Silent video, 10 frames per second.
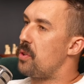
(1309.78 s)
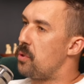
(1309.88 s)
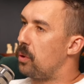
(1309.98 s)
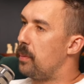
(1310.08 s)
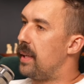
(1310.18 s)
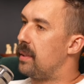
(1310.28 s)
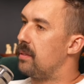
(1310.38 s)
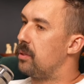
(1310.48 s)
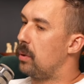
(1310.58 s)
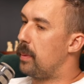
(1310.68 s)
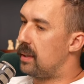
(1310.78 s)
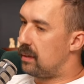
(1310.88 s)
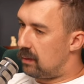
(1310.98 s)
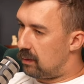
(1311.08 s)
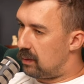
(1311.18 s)
talk about talk about
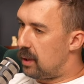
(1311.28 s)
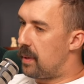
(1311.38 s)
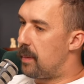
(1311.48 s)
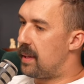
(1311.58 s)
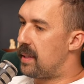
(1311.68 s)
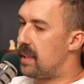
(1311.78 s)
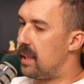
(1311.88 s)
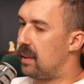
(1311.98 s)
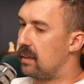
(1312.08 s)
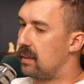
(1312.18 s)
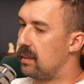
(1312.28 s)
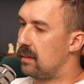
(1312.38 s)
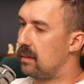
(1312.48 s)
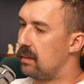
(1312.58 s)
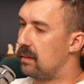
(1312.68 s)
tell me about the uh,
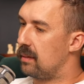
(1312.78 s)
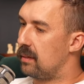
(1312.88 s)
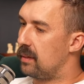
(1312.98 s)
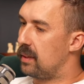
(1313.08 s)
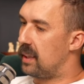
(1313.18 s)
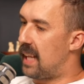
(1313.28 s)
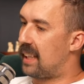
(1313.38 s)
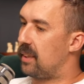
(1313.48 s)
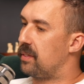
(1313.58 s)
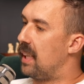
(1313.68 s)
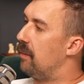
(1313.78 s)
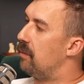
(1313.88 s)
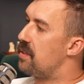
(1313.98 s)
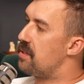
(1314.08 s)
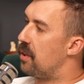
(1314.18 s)
the lack of
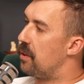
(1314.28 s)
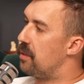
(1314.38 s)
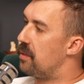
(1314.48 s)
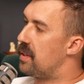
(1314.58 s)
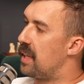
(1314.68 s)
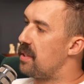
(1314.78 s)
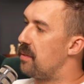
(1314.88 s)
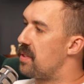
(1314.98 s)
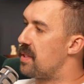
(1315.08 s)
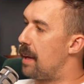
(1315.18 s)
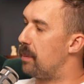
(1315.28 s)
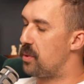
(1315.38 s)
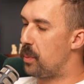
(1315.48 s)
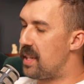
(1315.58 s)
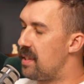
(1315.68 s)
comfort zone that you've established.
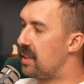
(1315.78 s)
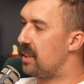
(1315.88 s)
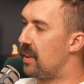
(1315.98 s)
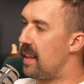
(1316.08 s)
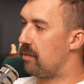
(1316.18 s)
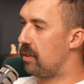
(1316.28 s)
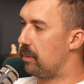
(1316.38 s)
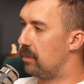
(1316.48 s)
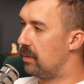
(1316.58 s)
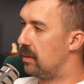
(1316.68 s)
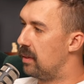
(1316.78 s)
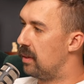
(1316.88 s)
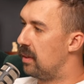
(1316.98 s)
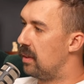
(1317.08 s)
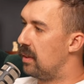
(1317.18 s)
Where do you think you got that from?
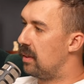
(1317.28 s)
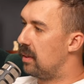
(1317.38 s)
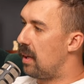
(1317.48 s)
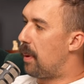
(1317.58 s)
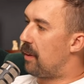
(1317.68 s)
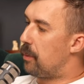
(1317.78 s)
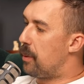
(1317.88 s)
Apart from